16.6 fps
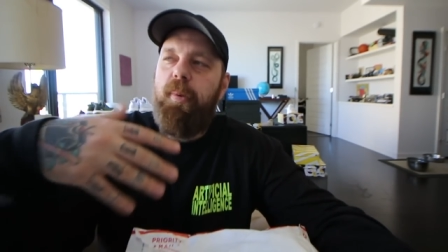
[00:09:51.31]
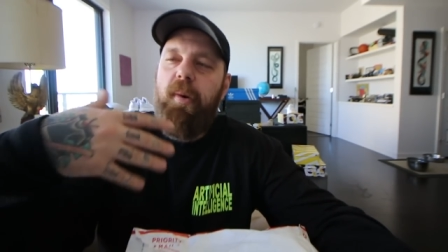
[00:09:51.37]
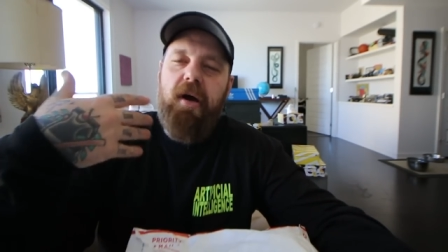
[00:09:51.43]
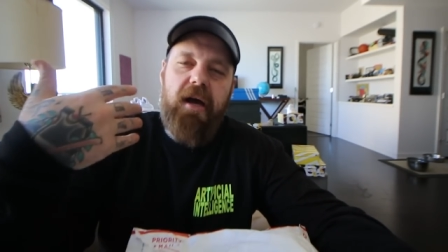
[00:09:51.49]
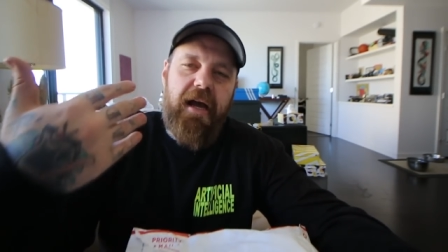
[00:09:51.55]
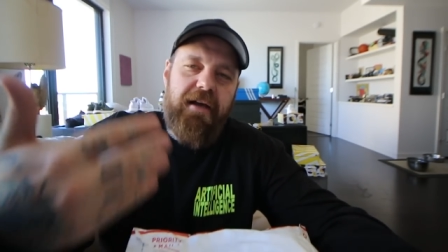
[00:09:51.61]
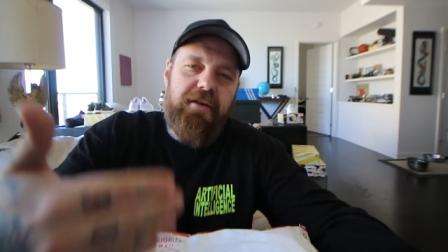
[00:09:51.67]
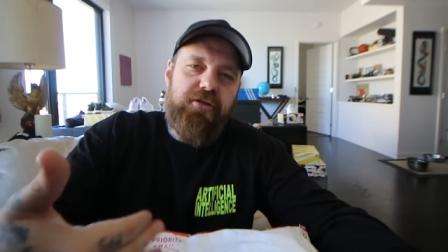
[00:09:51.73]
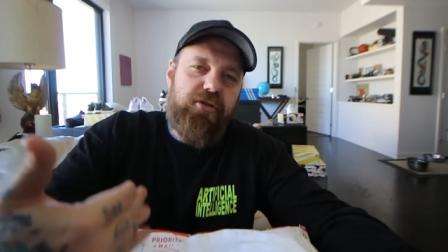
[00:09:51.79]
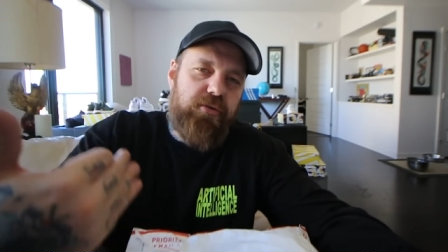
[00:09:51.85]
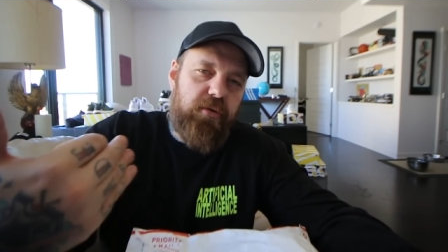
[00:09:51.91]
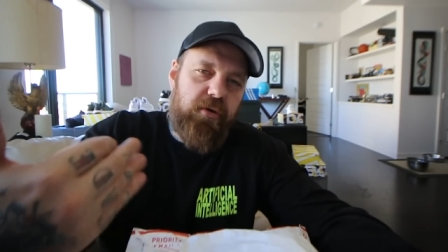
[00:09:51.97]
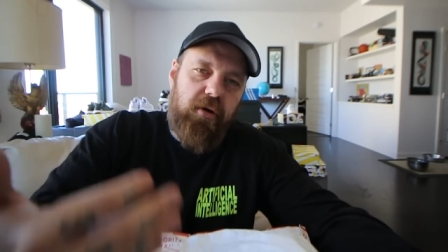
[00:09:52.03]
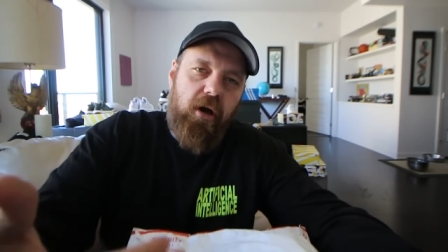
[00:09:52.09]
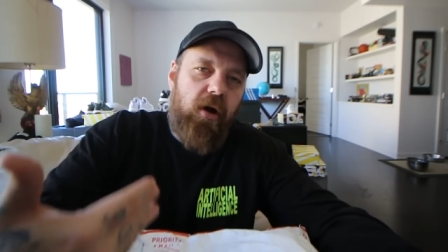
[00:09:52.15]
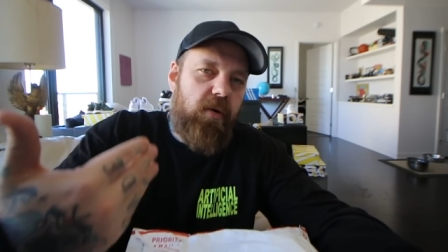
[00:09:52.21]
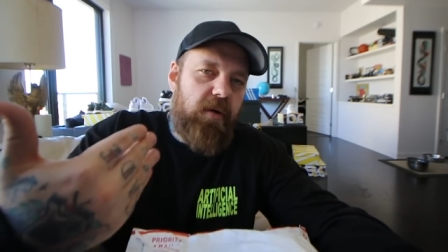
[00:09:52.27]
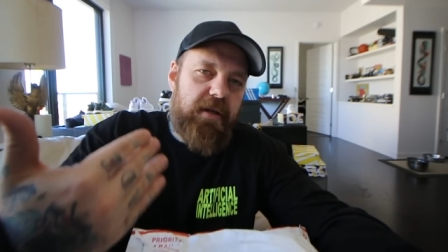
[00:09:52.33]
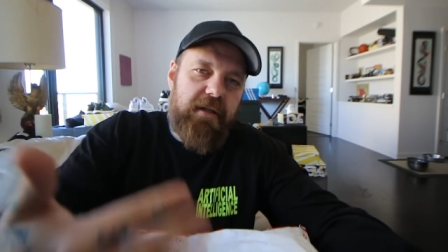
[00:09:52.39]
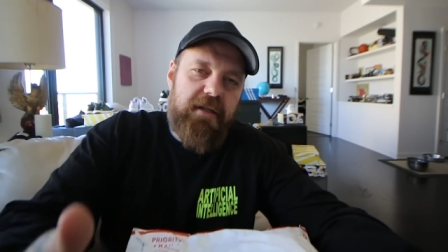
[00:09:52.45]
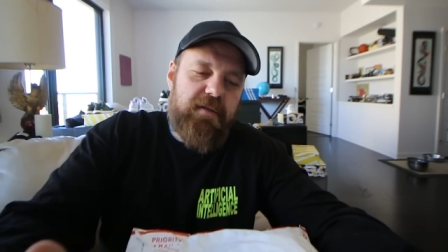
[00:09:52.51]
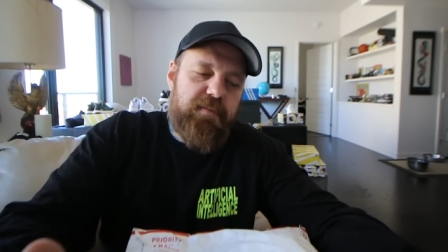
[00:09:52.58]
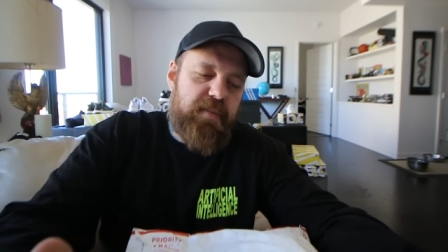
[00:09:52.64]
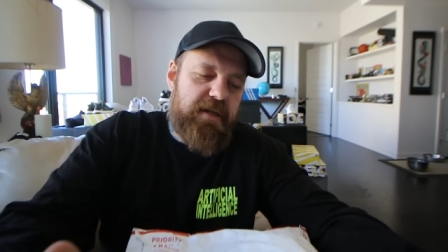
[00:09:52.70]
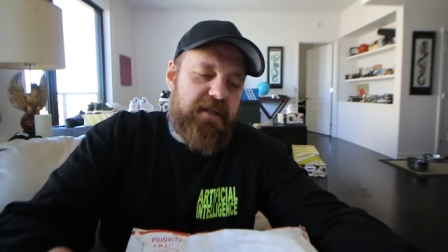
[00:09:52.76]
But as you grow in
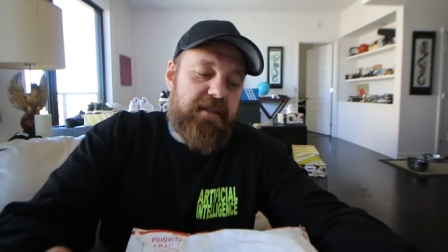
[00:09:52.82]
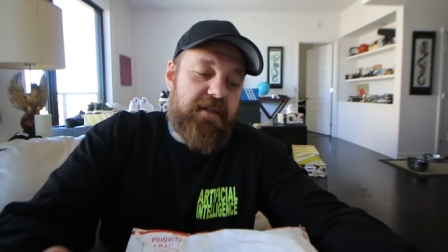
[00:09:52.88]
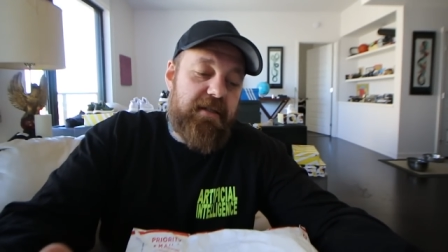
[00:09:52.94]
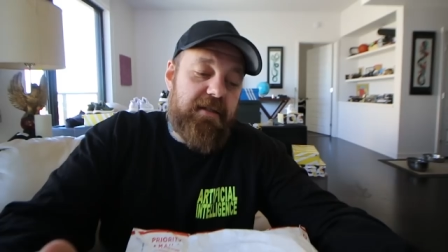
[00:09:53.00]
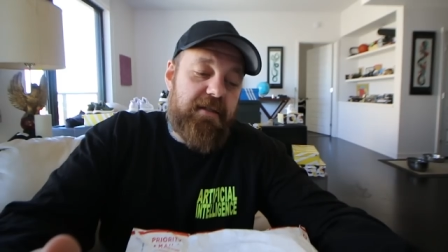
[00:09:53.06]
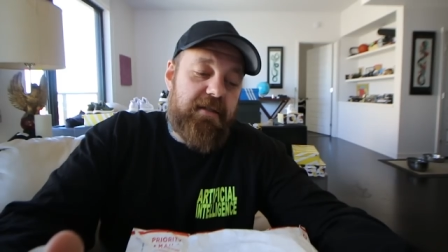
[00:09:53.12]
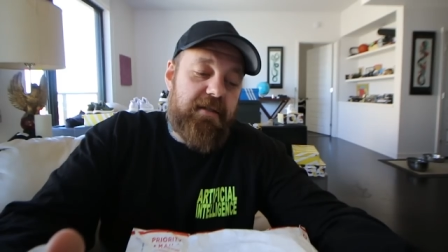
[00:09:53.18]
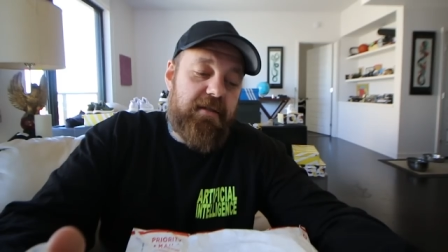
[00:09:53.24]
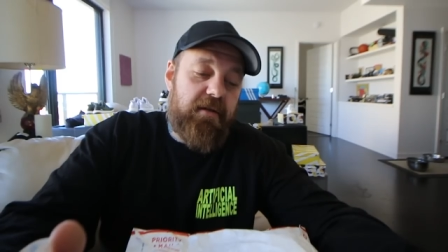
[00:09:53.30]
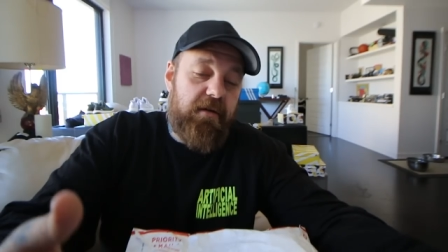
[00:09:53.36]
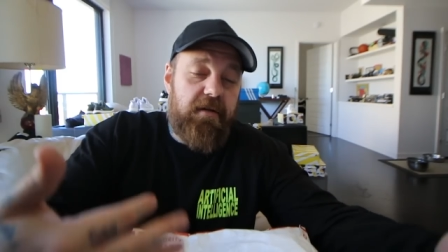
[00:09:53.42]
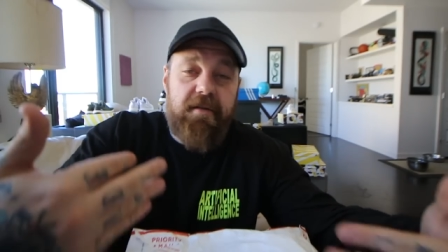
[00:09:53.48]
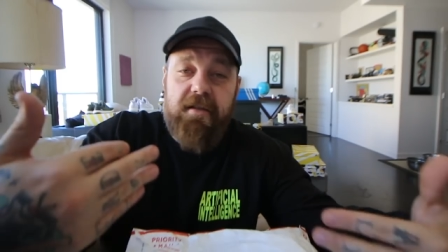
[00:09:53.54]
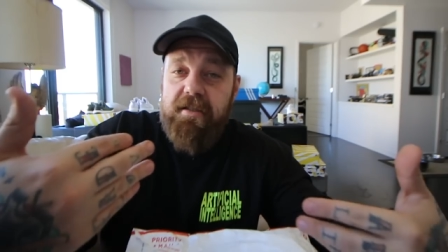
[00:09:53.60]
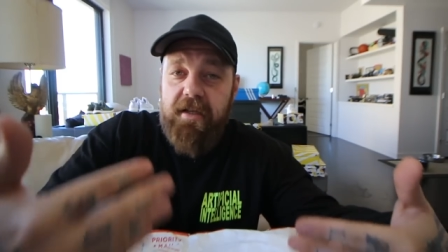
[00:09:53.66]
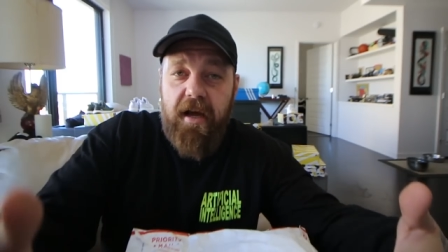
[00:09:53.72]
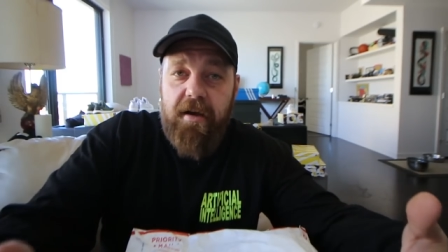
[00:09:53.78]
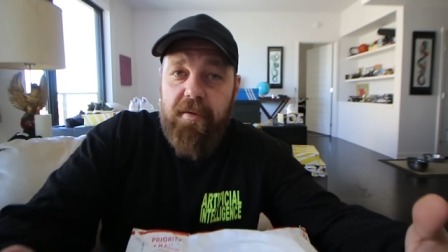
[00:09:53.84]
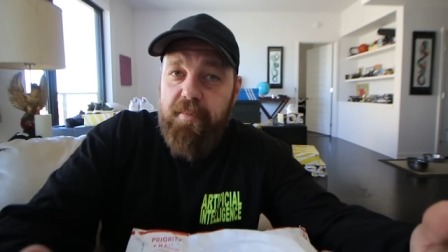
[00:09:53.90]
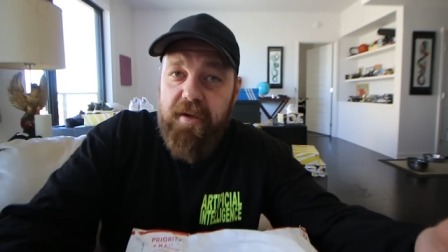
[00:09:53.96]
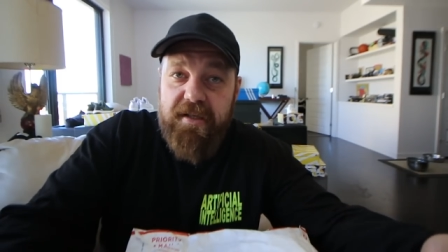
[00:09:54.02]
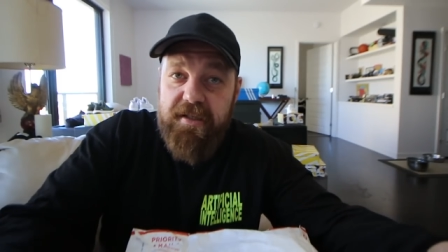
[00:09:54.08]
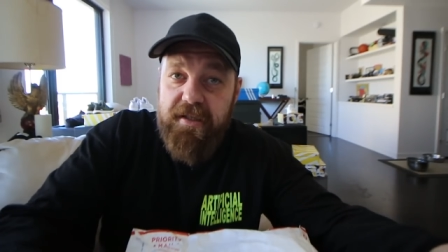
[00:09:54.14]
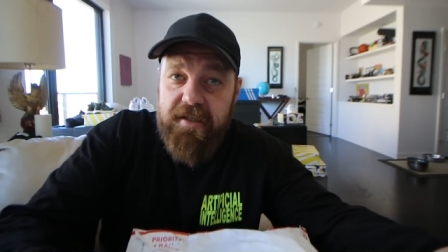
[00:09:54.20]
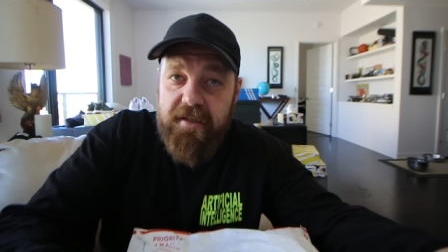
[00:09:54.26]
these business or in this kind of
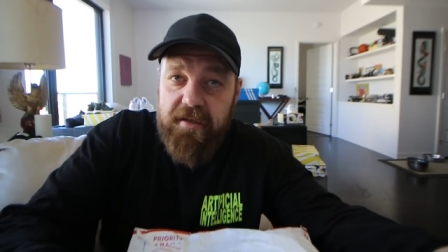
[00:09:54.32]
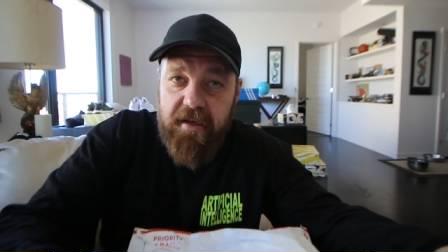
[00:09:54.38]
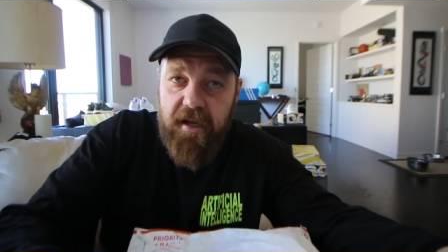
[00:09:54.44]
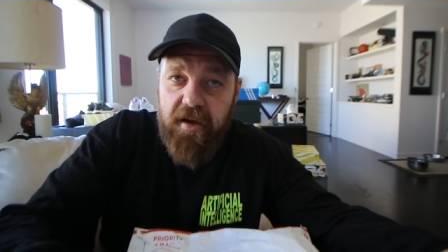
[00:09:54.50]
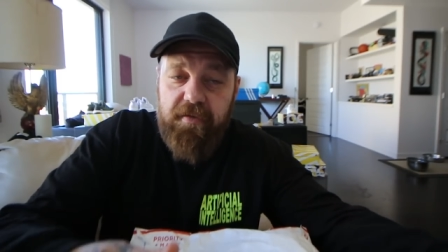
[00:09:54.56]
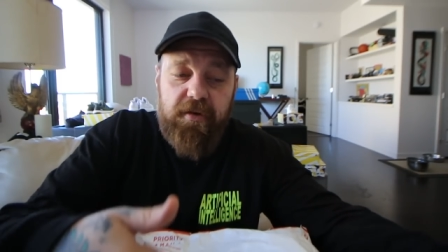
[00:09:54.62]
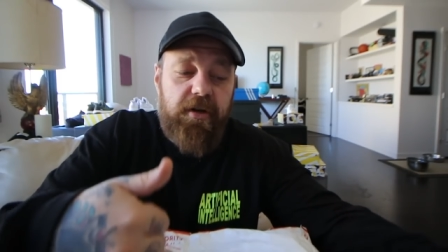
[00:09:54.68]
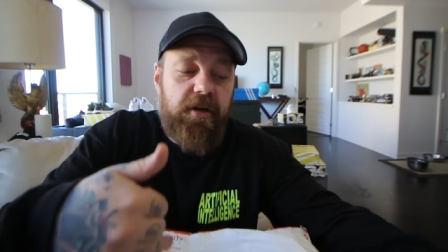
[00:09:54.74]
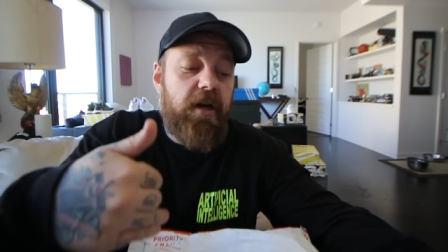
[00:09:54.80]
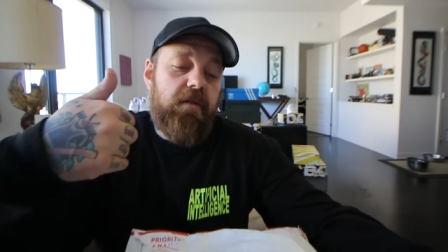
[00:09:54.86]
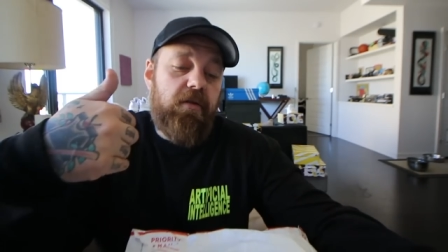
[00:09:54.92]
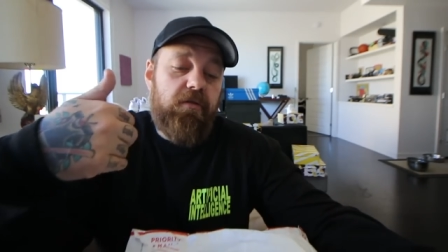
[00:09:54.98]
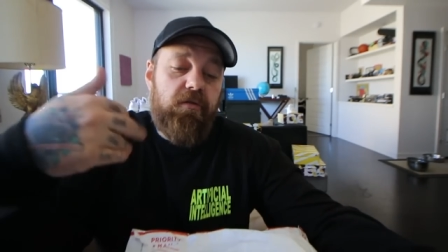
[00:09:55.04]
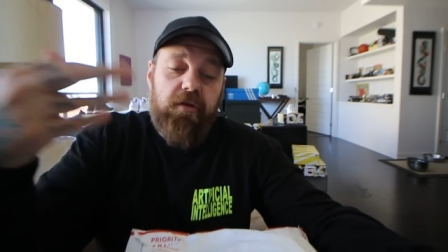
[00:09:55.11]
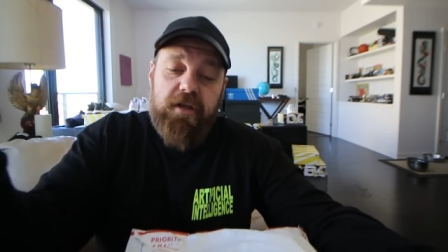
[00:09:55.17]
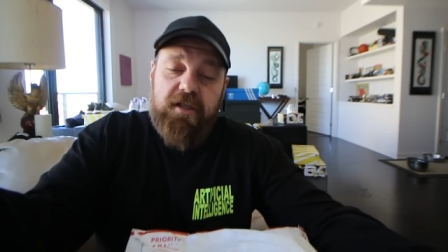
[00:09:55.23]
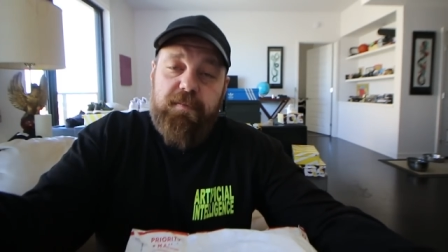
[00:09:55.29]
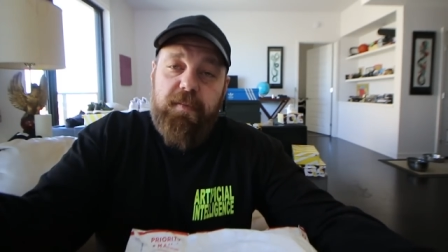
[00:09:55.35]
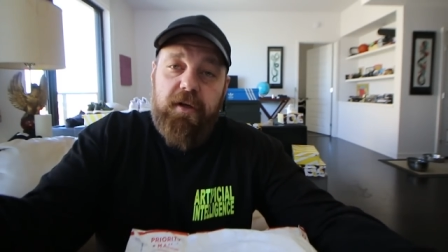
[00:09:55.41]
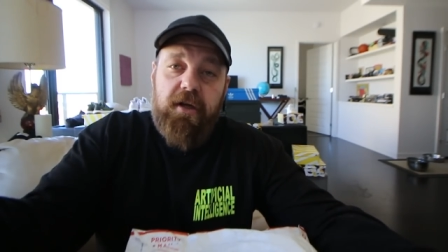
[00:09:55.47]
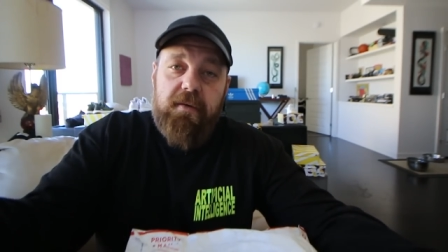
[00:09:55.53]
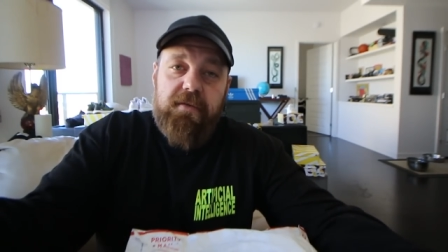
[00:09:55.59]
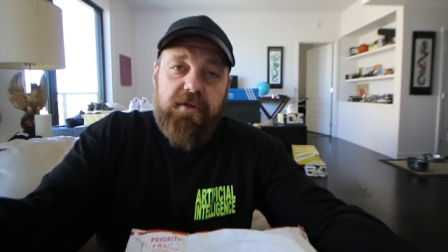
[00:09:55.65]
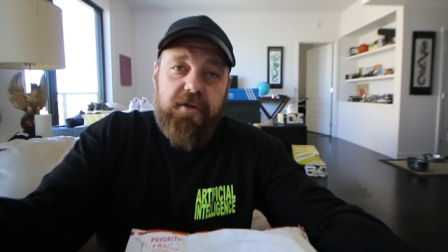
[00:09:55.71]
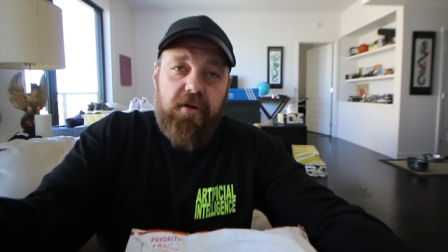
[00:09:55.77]
business endeavor, the risk
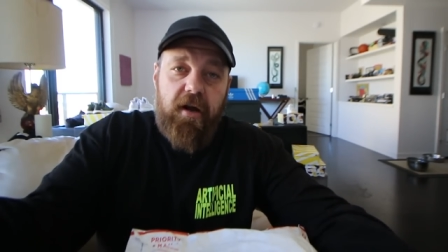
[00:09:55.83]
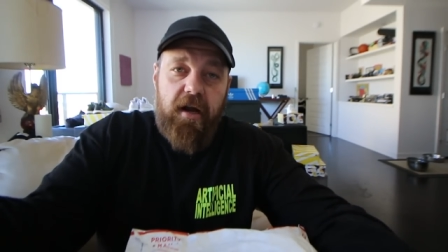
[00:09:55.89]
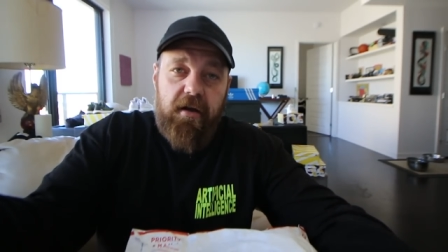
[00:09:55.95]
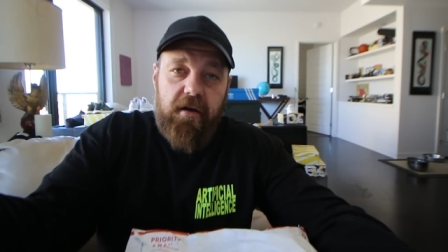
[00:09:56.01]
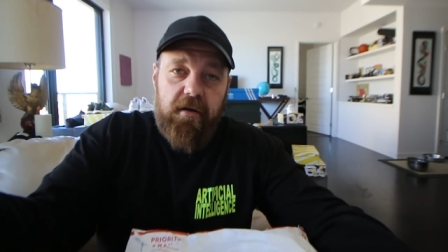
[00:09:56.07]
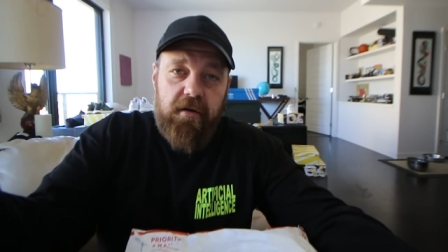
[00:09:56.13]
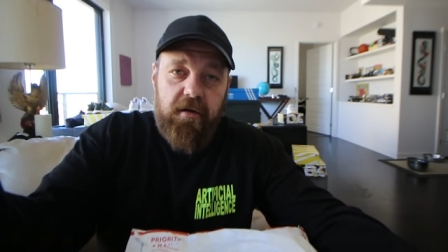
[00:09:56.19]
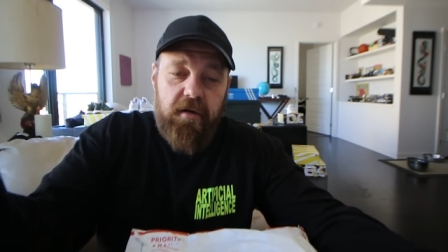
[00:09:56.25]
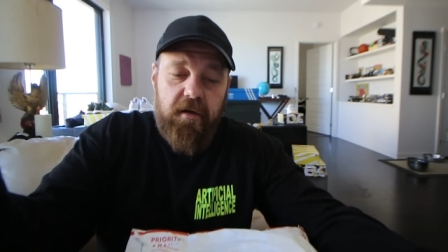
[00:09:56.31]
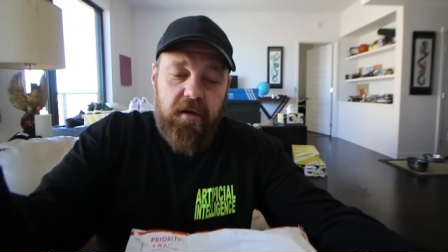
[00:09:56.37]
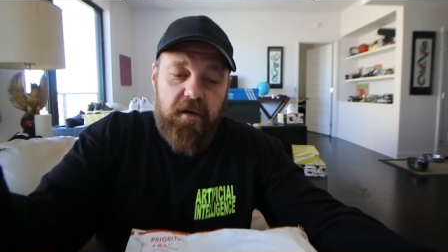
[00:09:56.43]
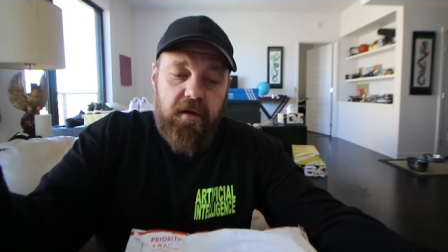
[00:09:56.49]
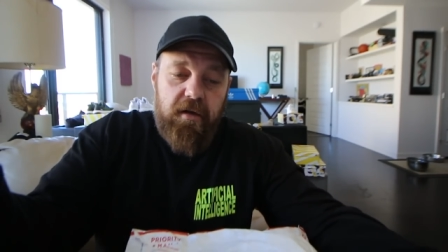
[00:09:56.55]
becomes greater.